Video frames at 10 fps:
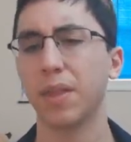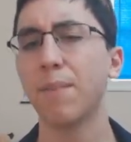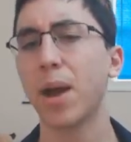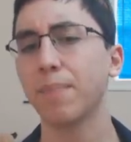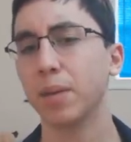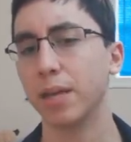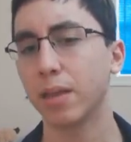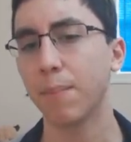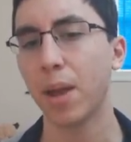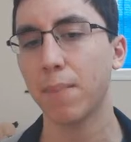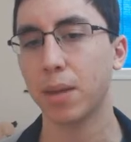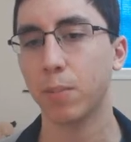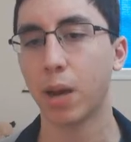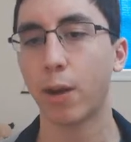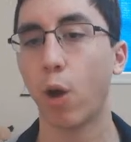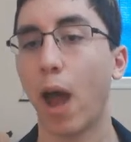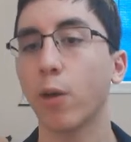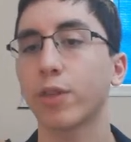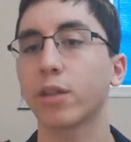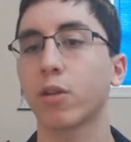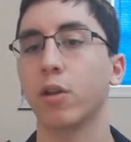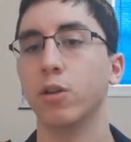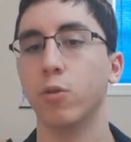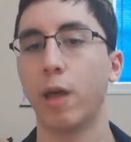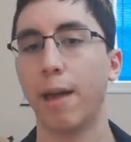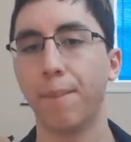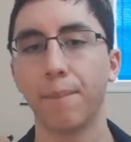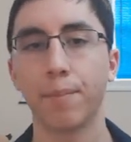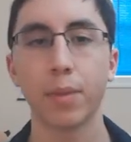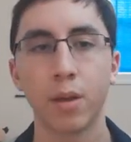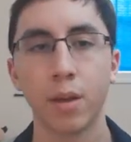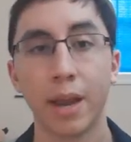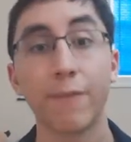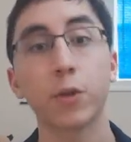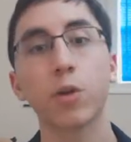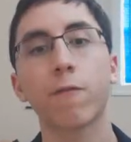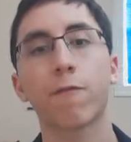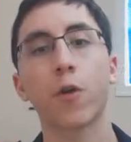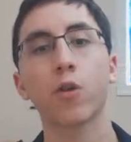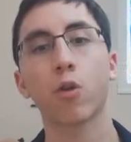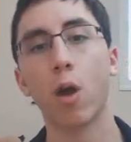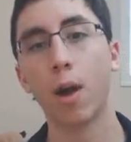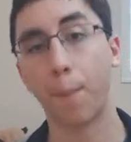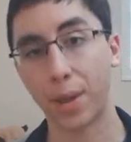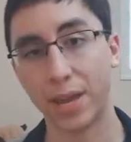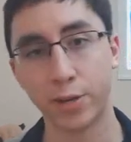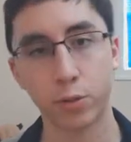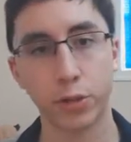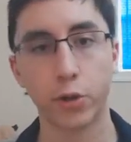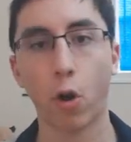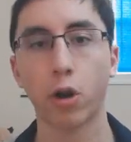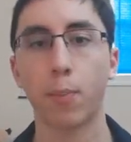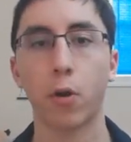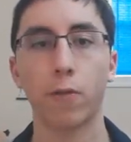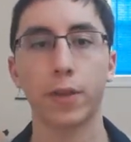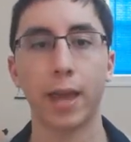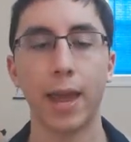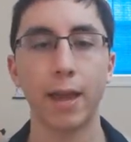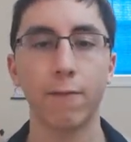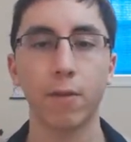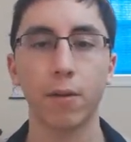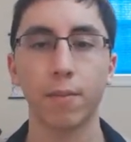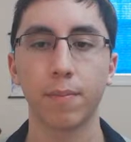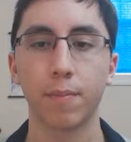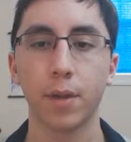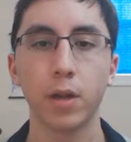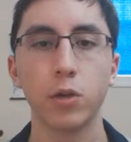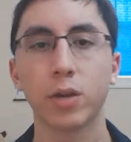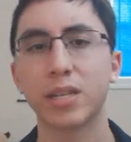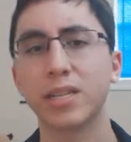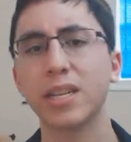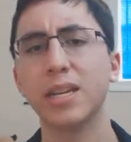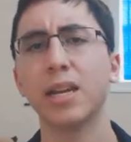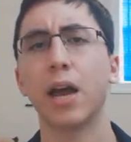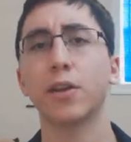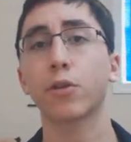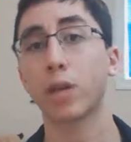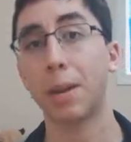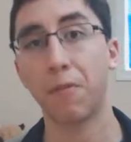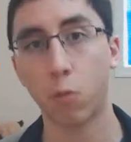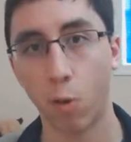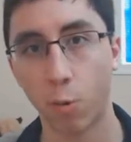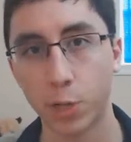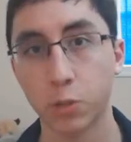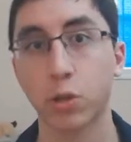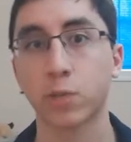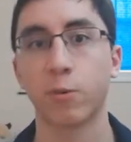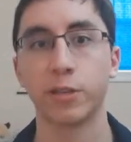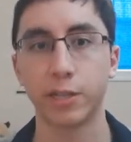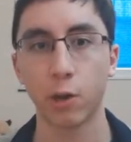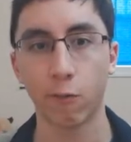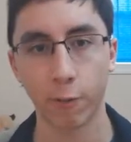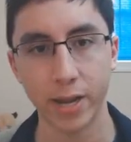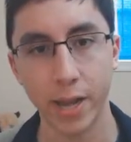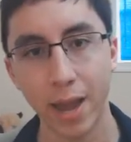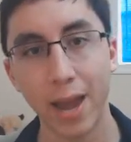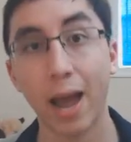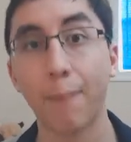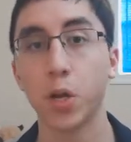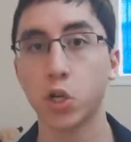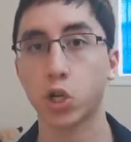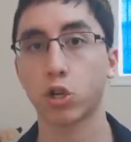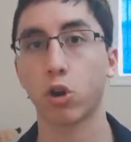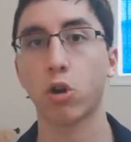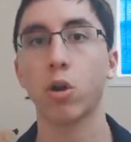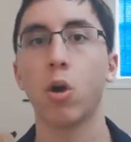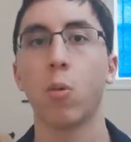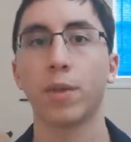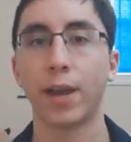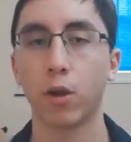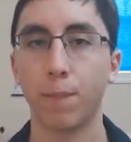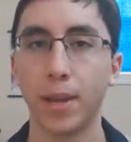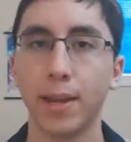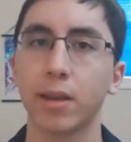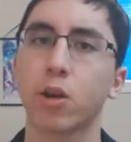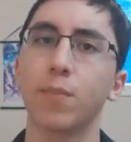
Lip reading: They might be, but I don't think they're going to do that. And if you look further up into the darker part of the cave, you can see another type of ore which looks more silvery. I'm not sure what that could be.